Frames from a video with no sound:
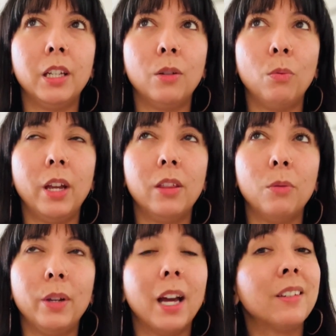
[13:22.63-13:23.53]
in a way
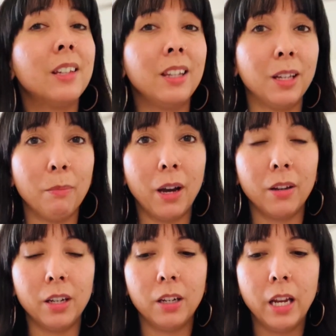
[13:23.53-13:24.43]
that we had to think
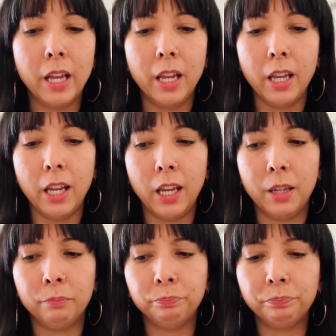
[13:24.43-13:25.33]
about it
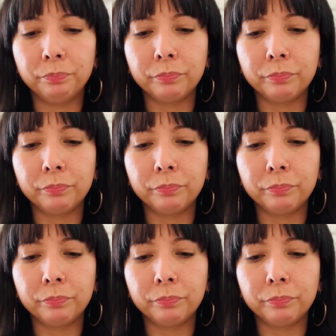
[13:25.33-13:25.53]
in